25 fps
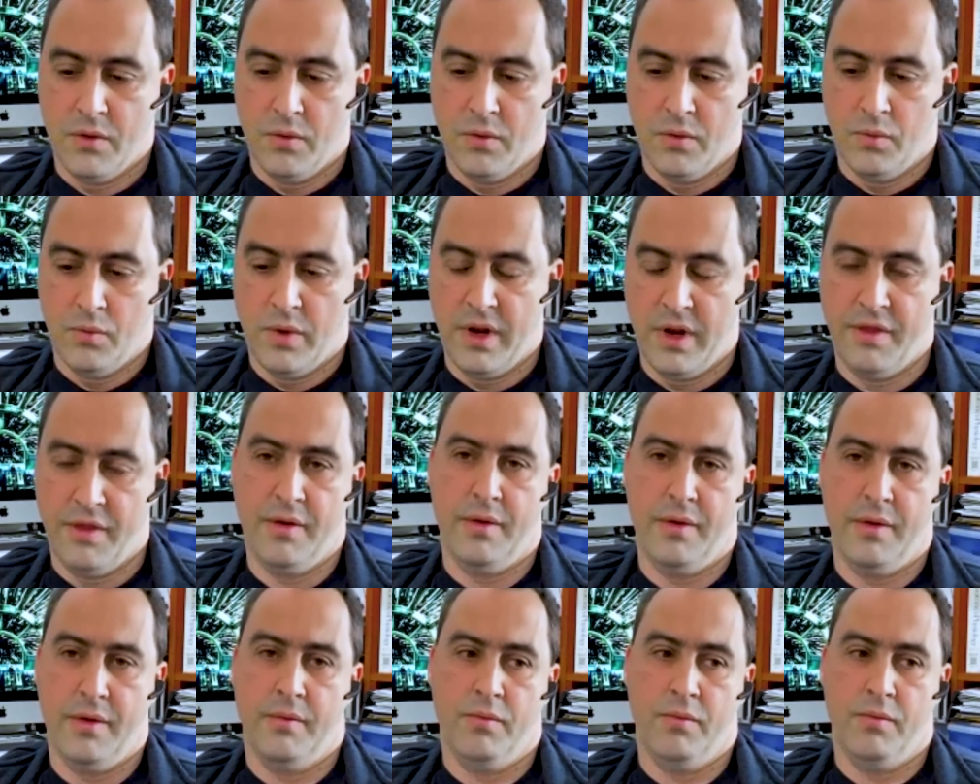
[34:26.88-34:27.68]
one of
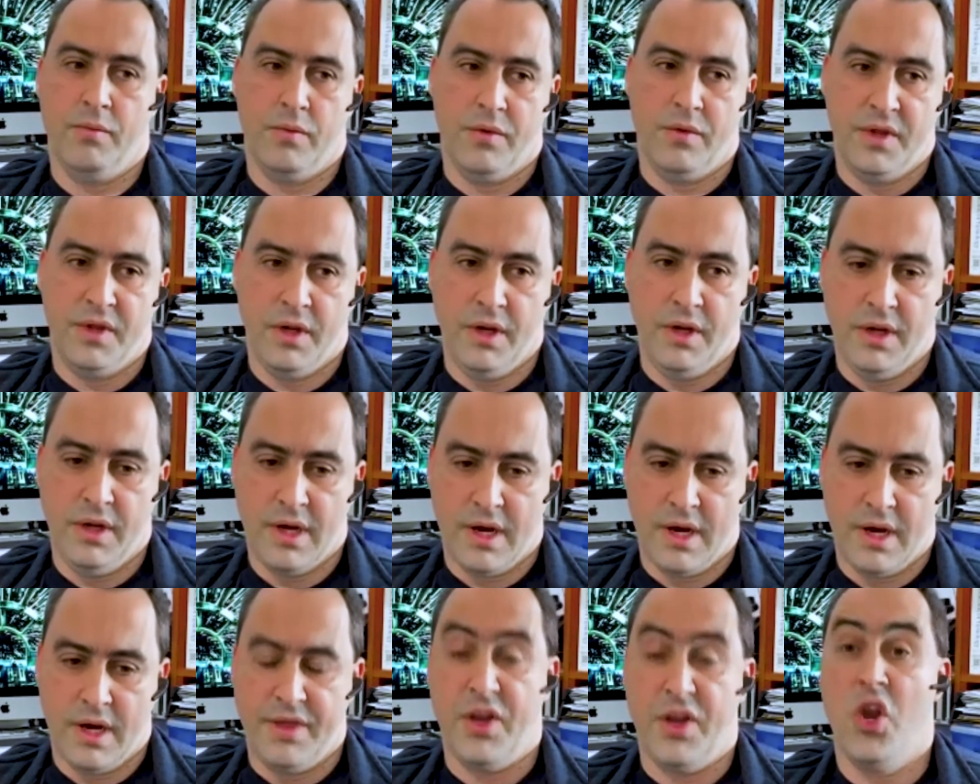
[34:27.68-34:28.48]
the
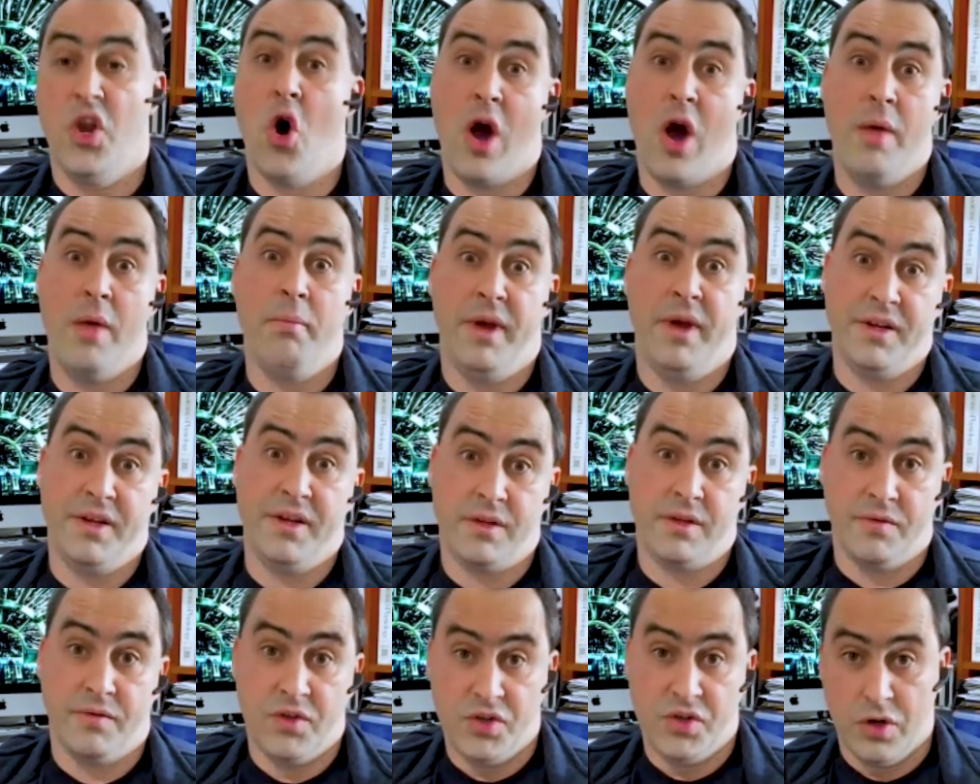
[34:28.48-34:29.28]

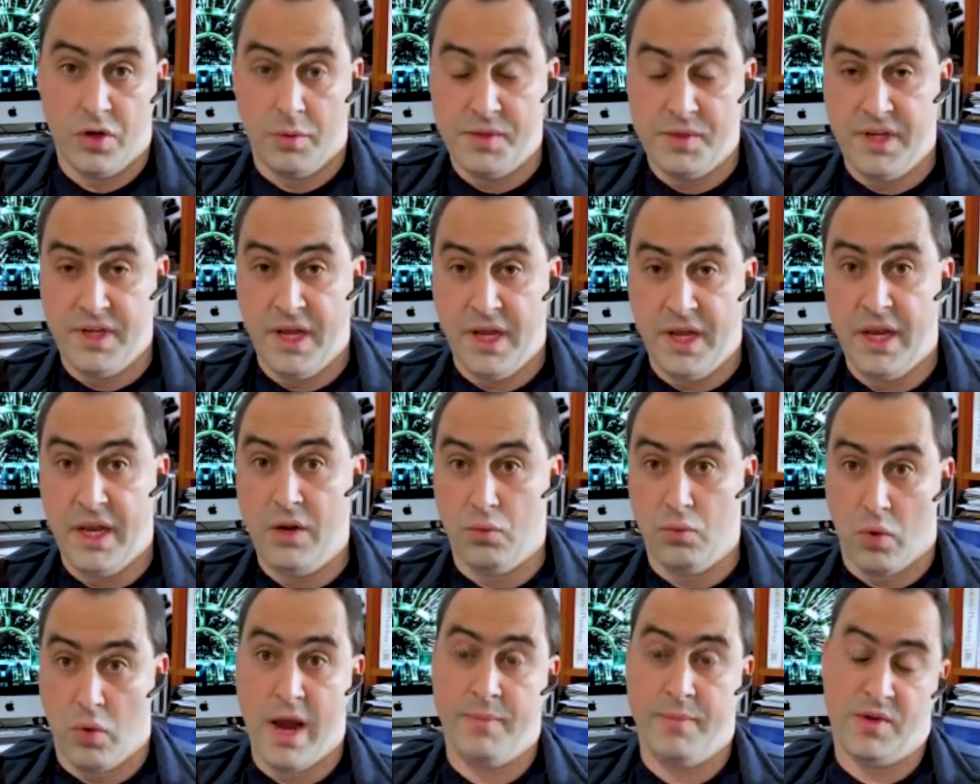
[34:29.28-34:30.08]
nightmares of the job is
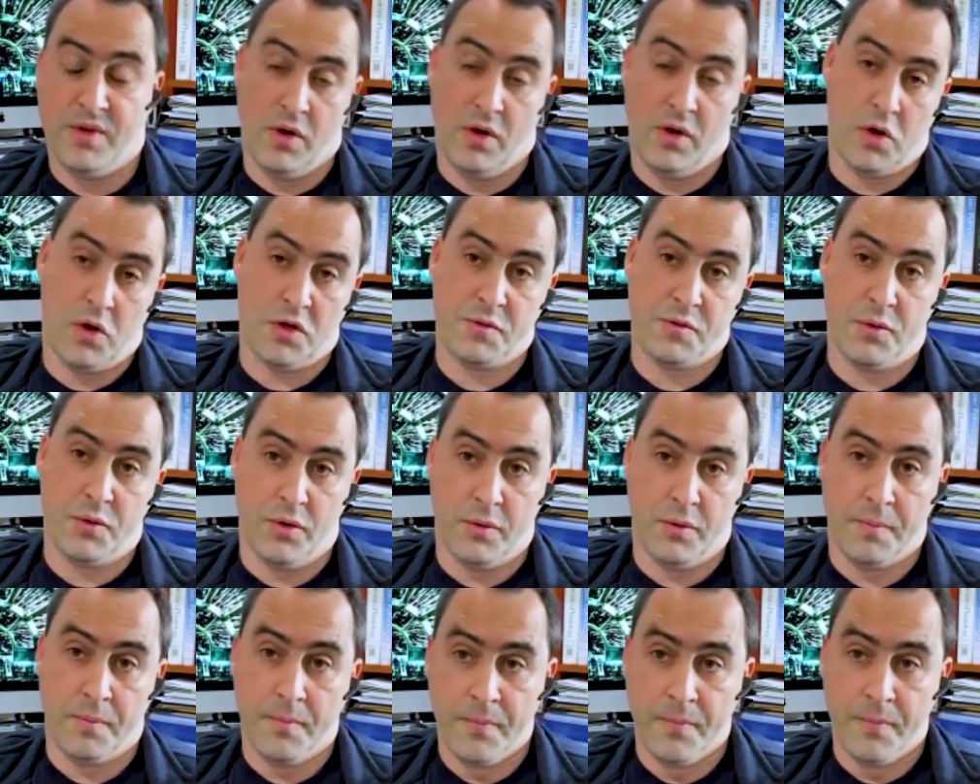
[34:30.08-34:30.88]
getting ramped at
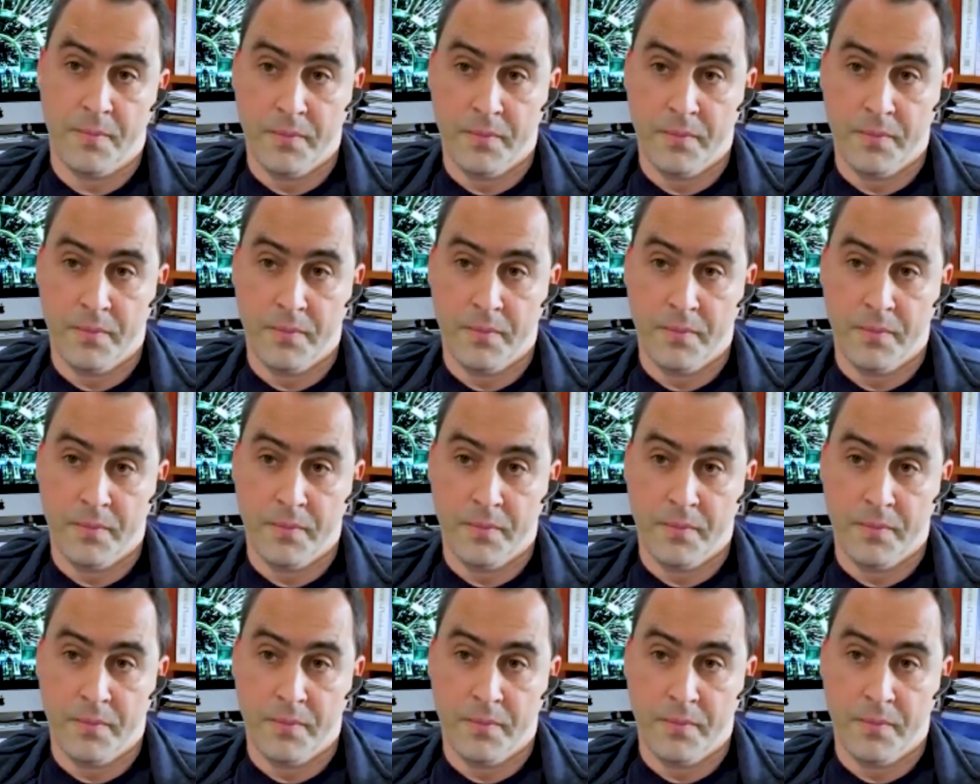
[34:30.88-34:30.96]
hospital.